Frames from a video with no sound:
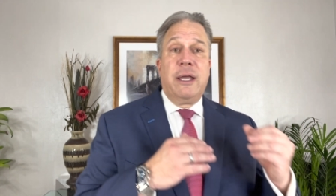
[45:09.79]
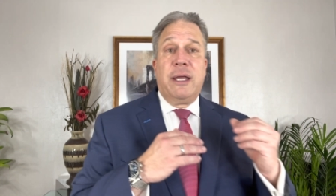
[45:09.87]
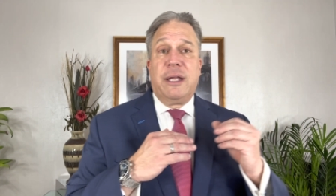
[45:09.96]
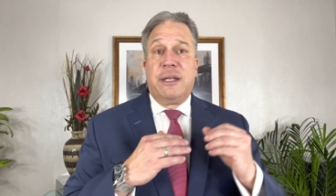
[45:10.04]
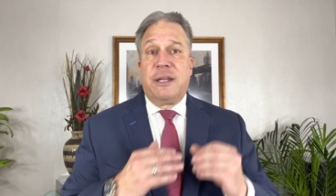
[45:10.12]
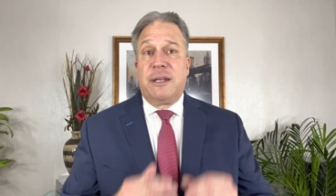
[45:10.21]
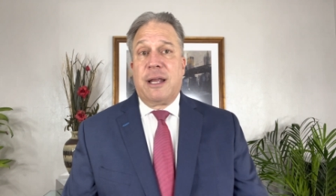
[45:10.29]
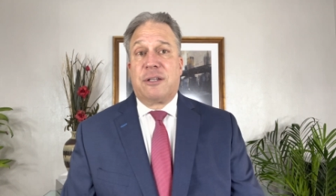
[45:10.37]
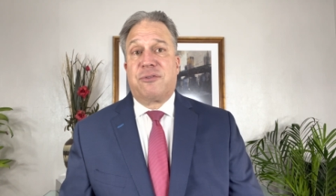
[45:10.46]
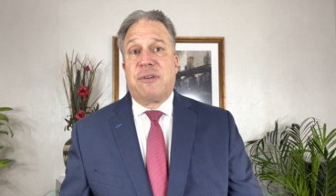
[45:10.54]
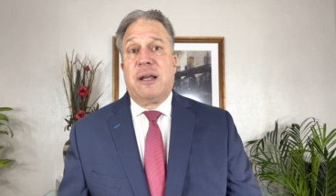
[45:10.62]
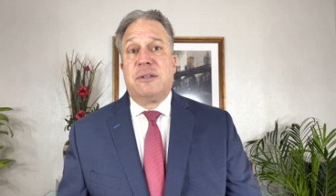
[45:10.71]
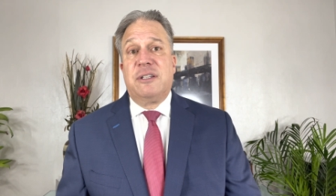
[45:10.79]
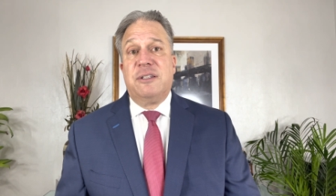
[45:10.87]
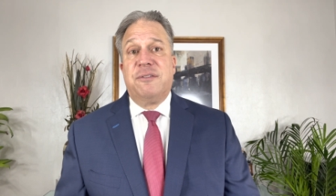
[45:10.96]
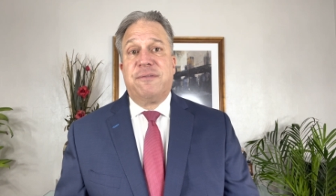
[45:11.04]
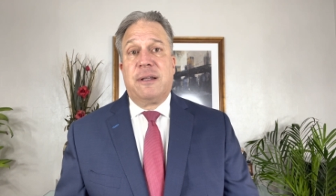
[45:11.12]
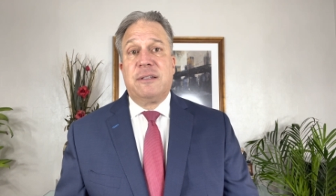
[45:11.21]
In the next round, the
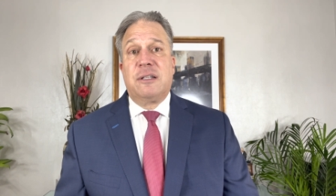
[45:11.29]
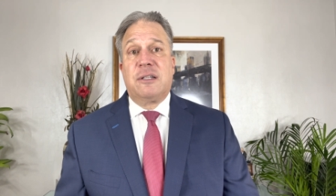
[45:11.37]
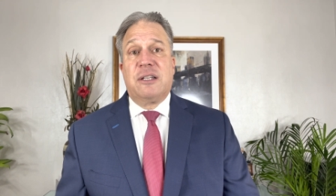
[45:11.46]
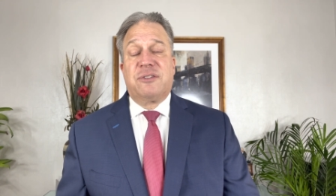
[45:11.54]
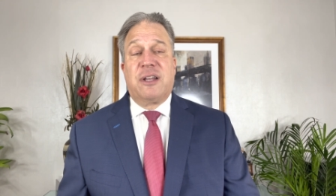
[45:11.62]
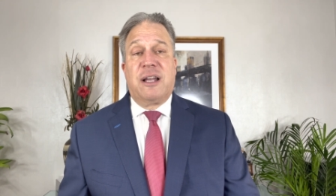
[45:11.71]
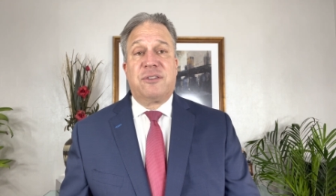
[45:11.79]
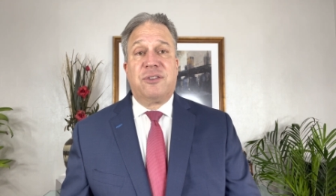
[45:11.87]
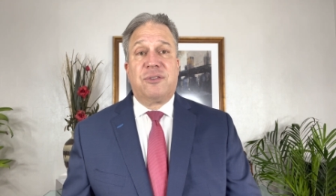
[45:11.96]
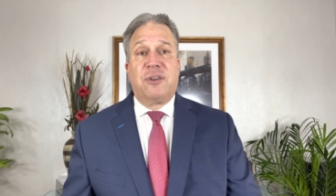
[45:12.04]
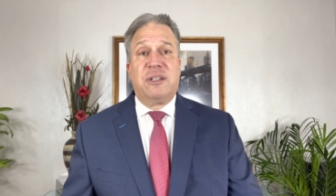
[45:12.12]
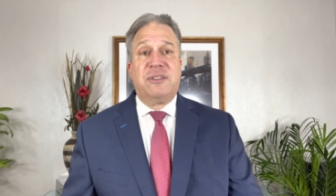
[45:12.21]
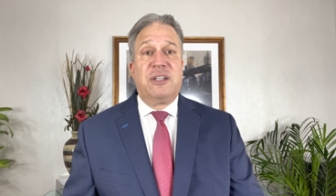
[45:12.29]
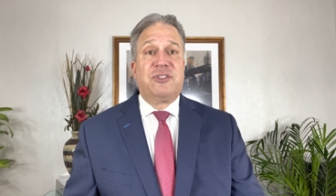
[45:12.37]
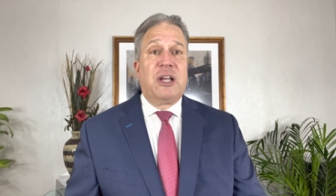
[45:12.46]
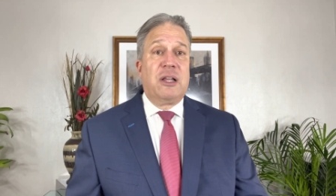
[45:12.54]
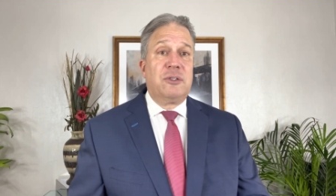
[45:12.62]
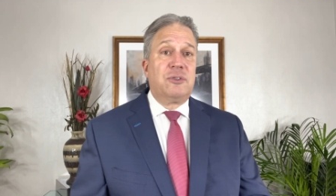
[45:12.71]
defendant gets to exercise their
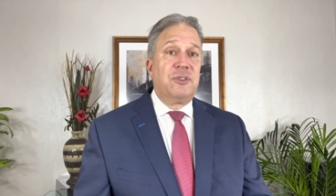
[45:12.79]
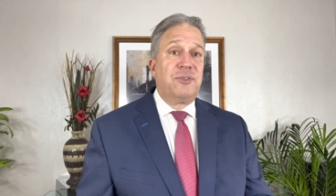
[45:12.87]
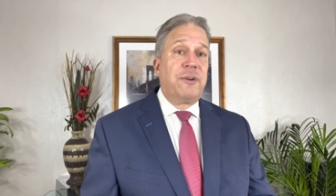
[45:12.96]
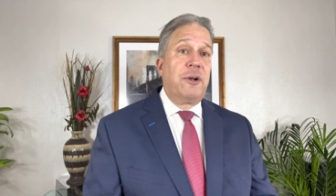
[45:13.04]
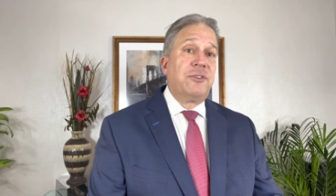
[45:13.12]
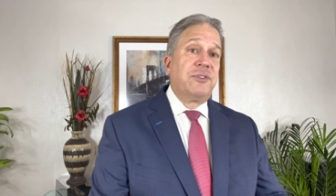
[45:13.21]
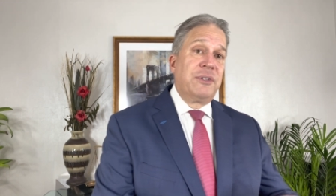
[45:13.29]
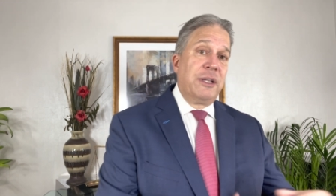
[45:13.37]
challenges first,